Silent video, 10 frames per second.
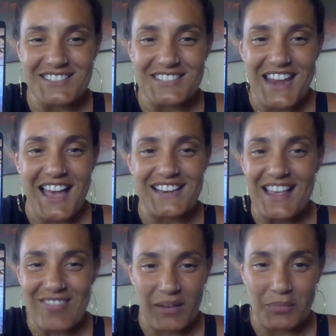stand
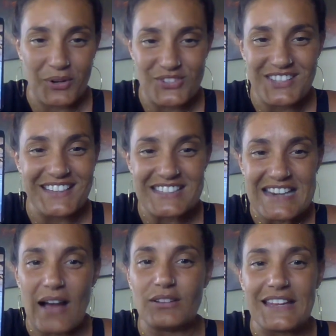and that person is
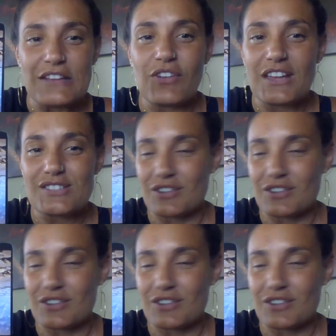now leaving